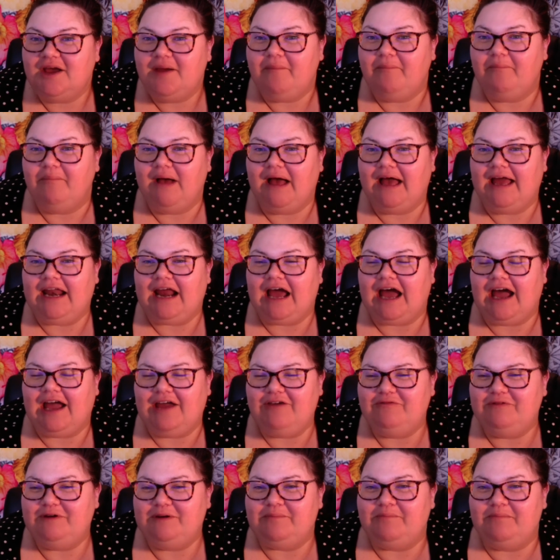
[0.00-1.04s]
but I
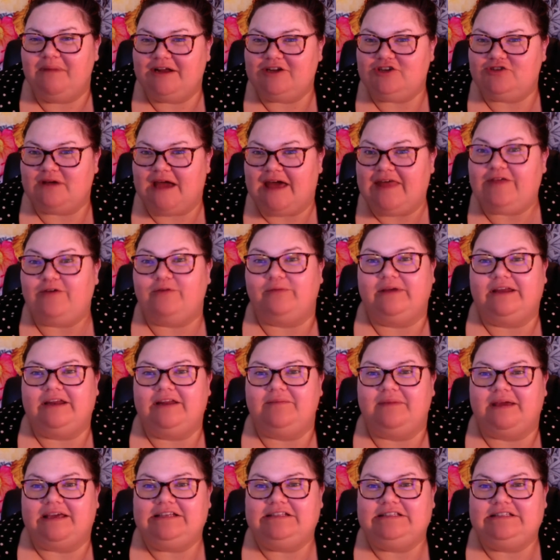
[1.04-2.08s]
would much rather read it
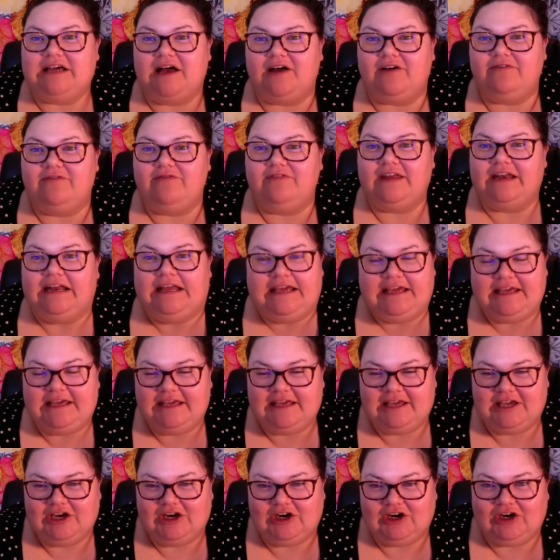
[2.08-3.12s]
myself than
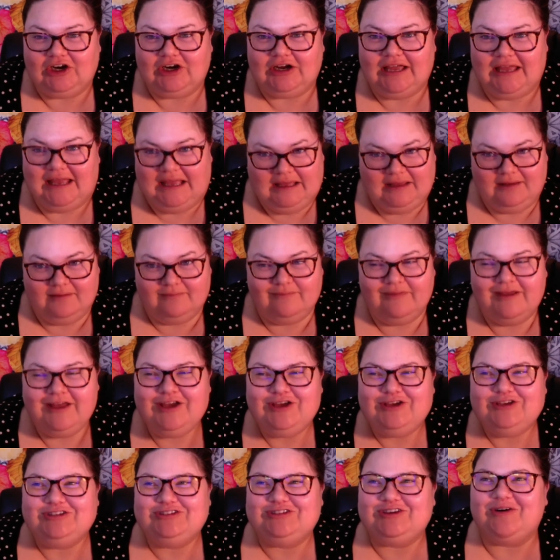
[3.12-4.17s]
hear him.
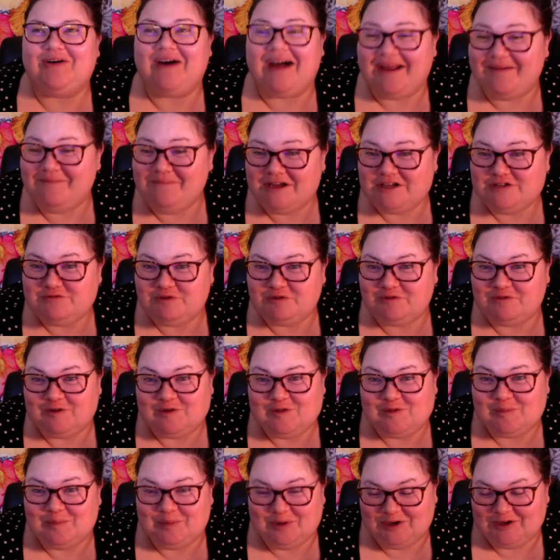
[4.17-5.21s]
So I much prefer
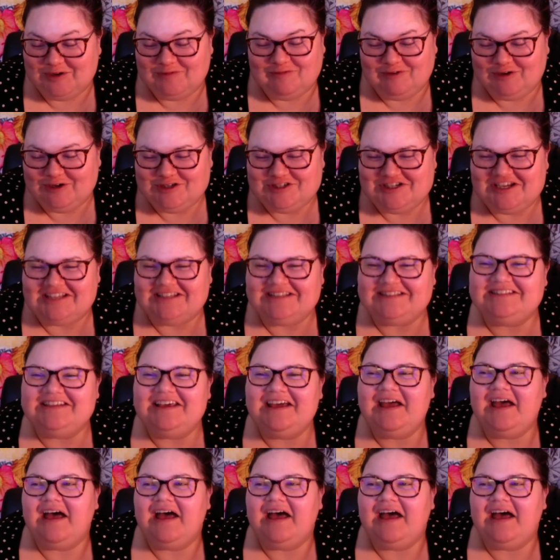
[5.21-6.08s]
the book versions.